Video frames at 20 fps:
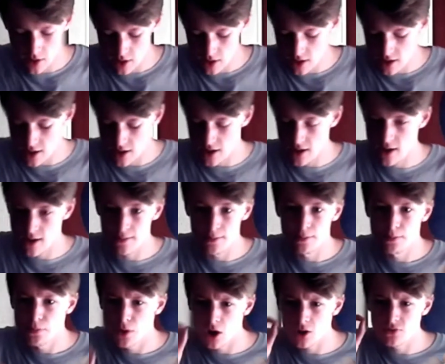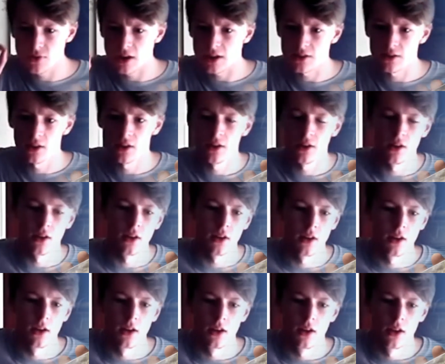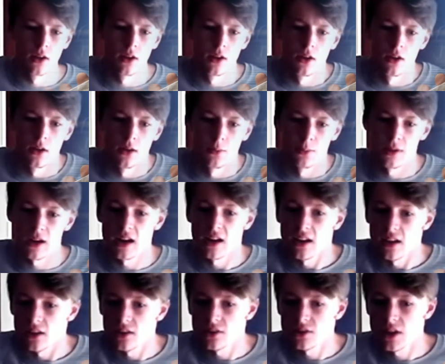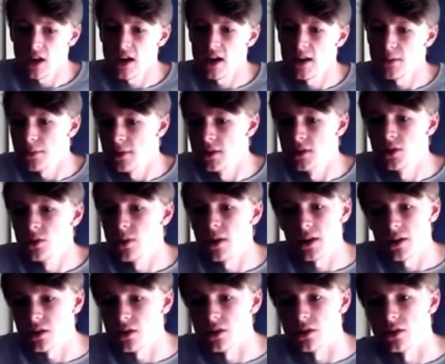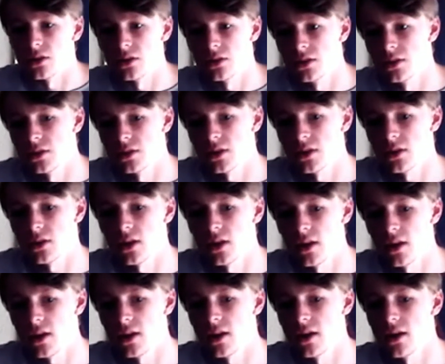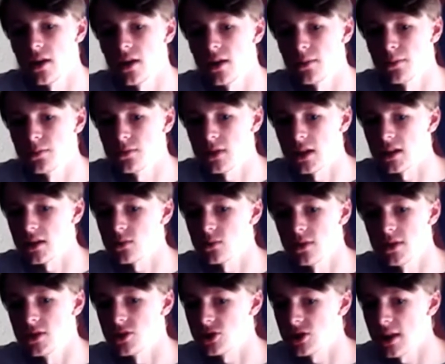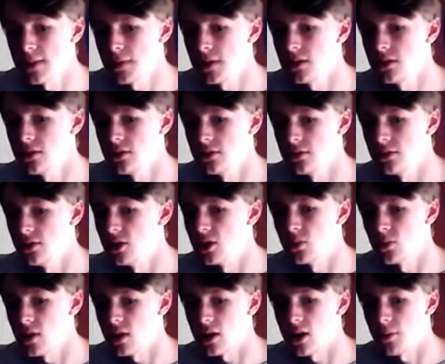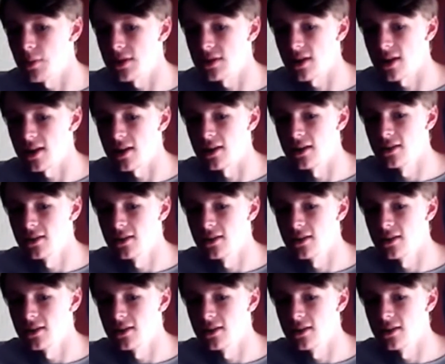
Perfect. But any other time, no thank you. Like when you're sleeping, you don't want a cup of tea.